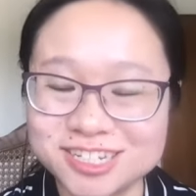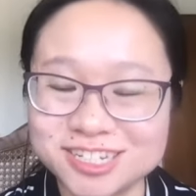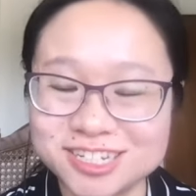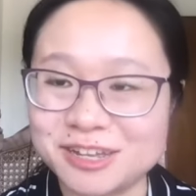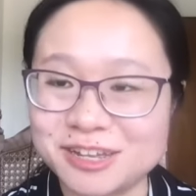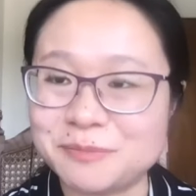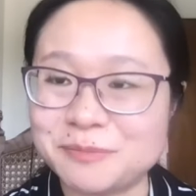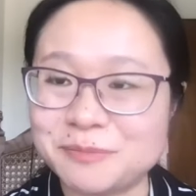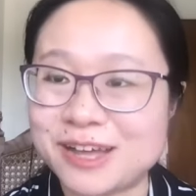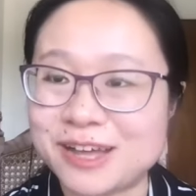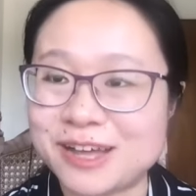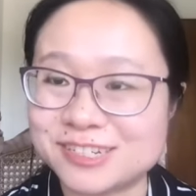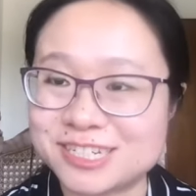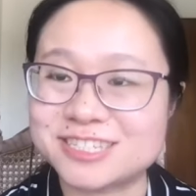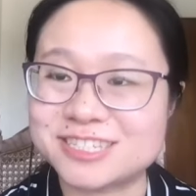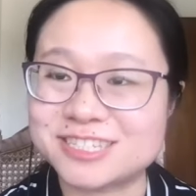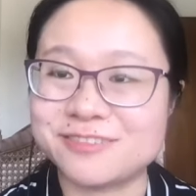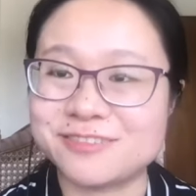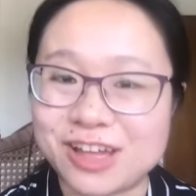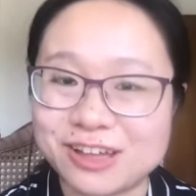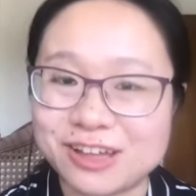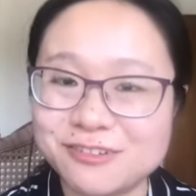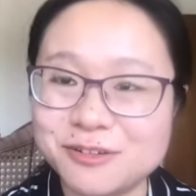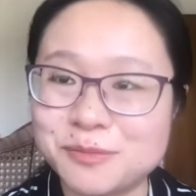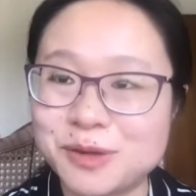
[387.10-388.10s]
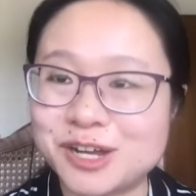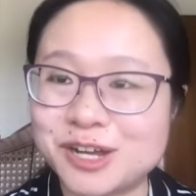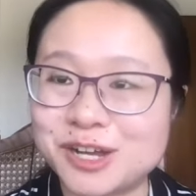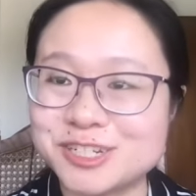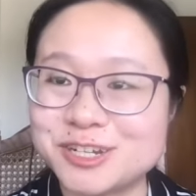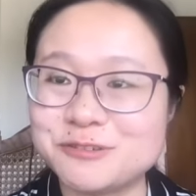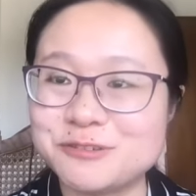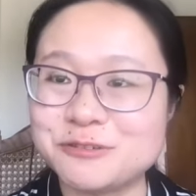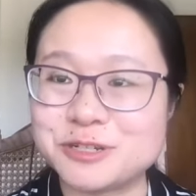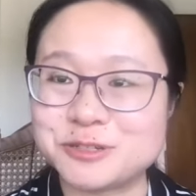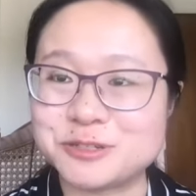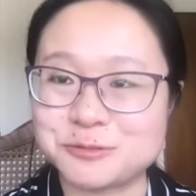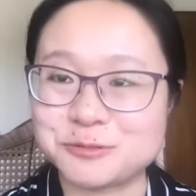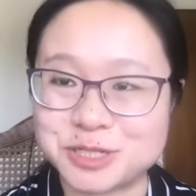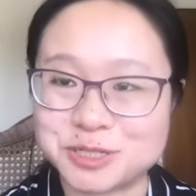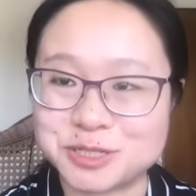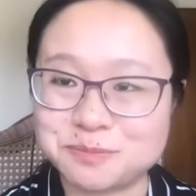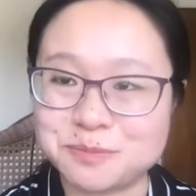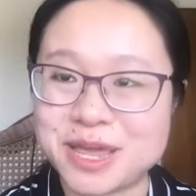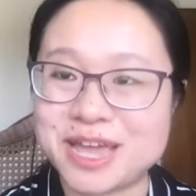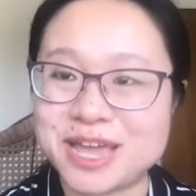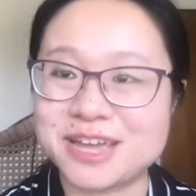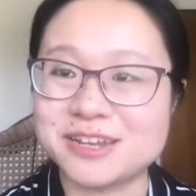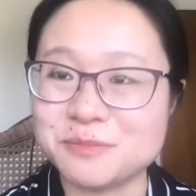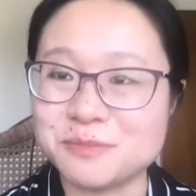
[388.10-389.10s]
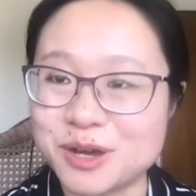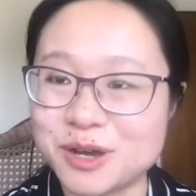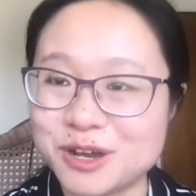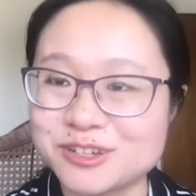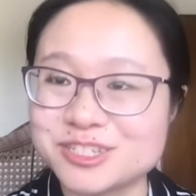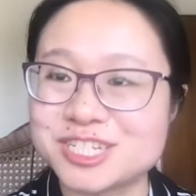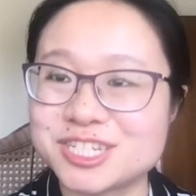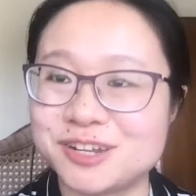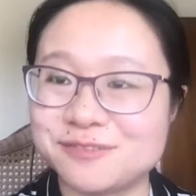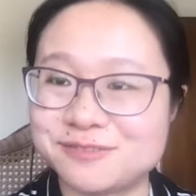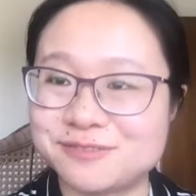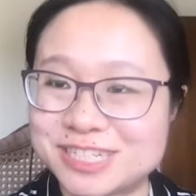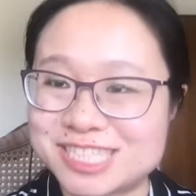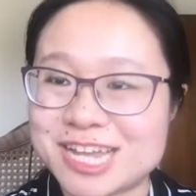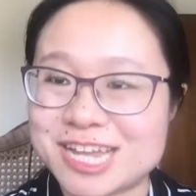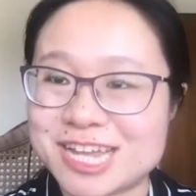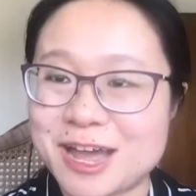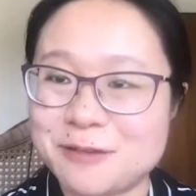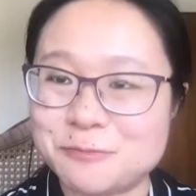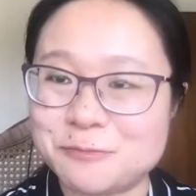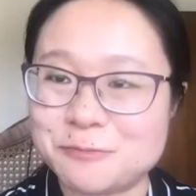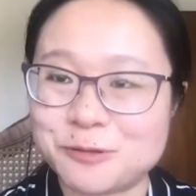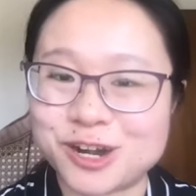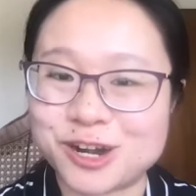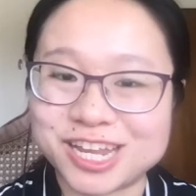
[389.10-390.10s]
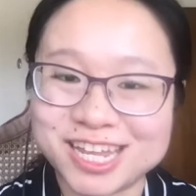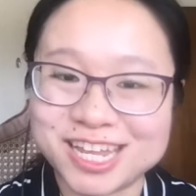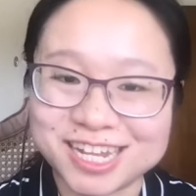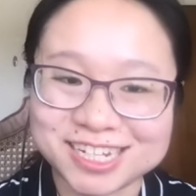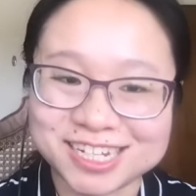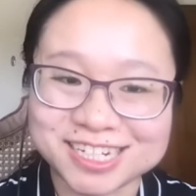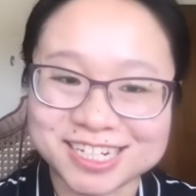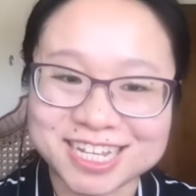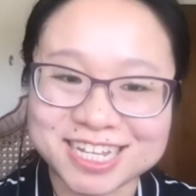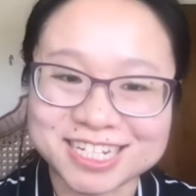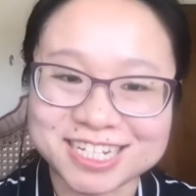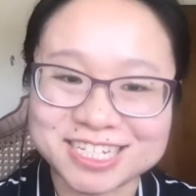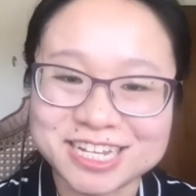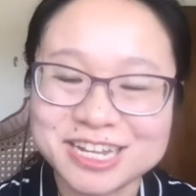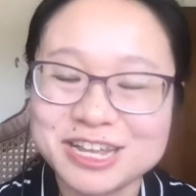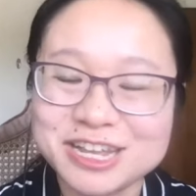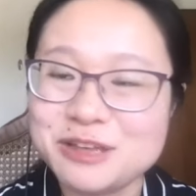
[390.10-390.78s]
about the survival model, which we spend most of the time working on it,